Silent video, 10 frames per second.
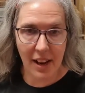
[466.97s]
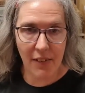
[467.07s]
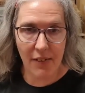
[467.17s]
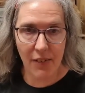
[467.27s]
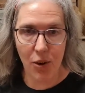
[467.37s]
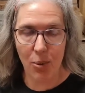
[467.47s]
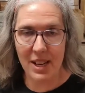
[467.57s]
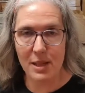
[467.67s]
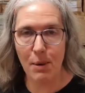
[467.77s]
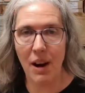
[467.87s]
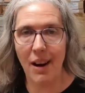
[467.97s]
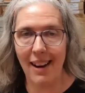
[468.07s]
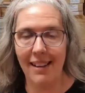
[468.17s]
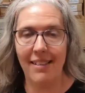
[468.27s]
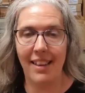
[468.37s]
4 weeks
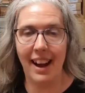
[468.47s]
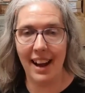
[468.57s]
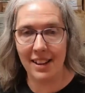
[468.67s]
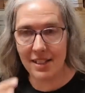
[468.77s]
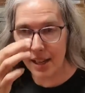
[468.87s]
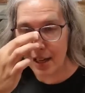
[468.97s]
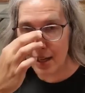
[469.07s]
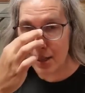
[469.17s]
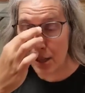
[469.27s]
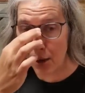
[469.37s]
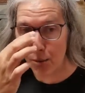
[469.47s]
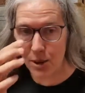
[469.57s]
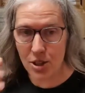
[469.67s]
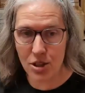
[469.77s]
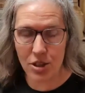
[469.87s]
behind that. So we
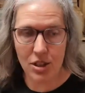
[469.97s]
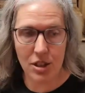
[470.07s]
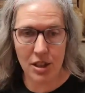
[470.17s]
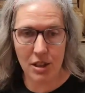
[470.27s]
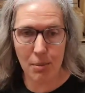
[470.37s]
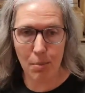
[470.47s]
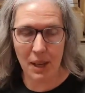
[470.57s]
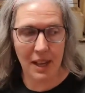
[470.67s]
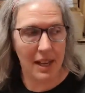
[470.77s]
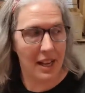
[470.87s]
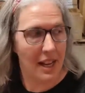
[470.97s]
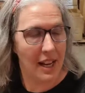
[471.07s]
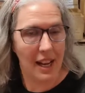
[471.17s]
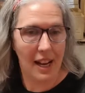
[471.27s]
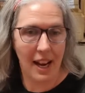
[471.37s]
should be
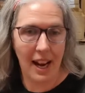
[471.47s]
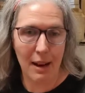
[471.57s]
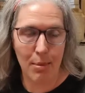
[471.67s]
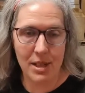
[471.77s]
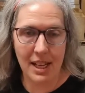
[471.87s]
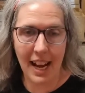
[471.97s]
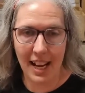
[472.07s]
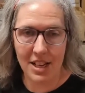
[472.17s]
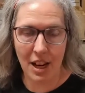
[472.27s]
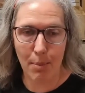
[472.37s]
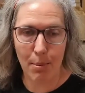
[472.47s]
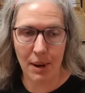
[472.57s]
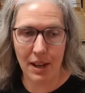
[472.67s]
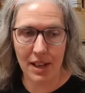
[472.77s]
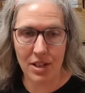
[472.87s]
able to catch up
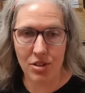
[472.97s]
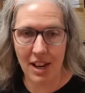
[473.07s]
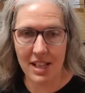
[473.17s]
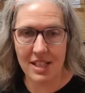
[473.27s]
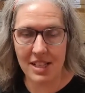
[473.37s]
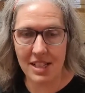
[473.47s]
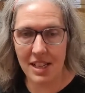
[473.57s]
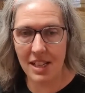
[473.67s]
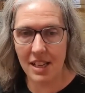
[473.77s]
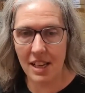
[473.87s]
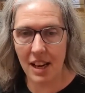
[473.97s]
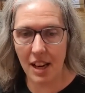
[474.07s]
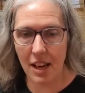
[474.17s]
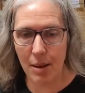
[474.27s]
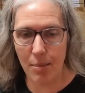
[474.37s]
and address
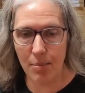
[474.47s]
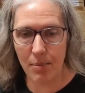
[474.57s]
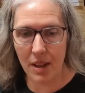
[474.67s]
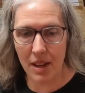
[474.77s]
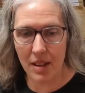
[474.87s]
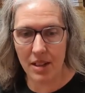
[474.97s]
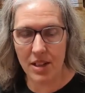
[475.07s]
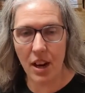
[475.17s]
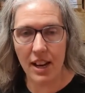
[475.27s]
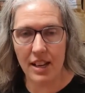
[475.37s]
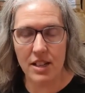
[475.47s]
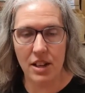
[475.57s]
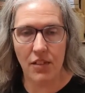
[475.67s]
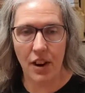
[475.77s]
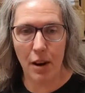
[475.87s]
the tightness
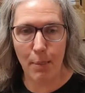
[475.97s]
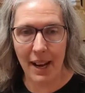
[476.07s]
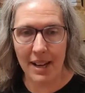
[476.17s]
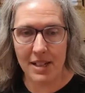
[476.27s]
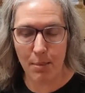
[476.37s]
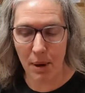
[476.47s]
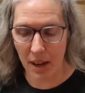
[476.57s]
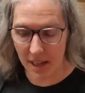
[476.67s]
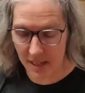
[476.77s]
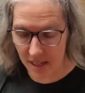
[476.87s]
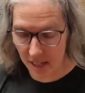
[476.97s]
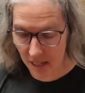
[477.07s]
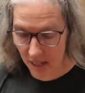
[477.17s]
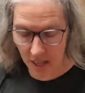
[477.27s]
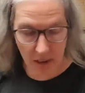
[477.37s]
of our paint supplies,
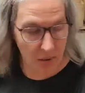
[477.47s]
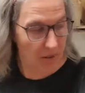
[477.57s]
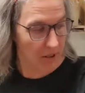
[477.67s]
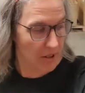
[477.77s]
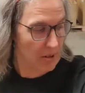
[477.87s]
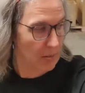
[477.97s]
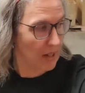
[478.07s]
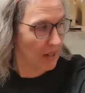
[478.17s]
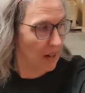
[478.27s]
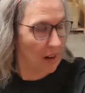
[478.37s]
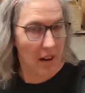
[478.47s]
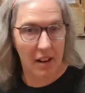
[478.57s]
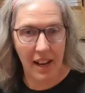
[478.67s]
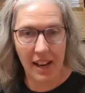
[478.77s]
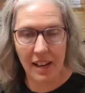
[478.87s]
because
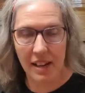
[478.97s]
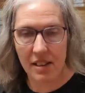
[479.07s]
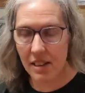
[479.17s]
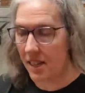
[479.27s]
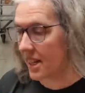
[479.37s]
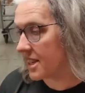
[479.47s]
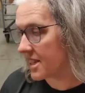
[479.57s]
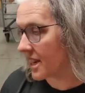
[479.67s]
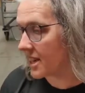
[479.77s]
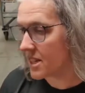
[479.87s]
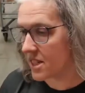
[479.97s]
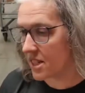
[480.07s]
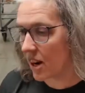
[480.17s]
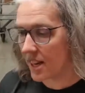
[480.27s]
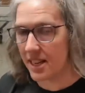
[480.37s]
it is getting
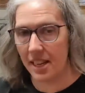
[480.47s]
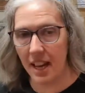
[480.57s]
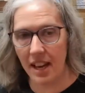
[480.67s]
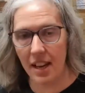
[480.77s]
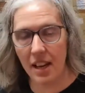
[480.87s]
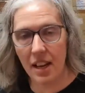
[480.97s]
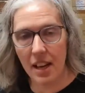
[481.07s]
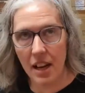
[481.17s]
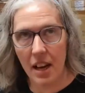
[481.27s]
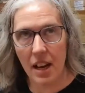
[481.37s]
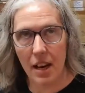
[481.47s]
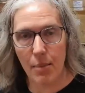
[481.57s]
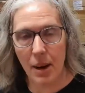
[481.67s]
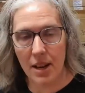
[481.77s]
tight again. I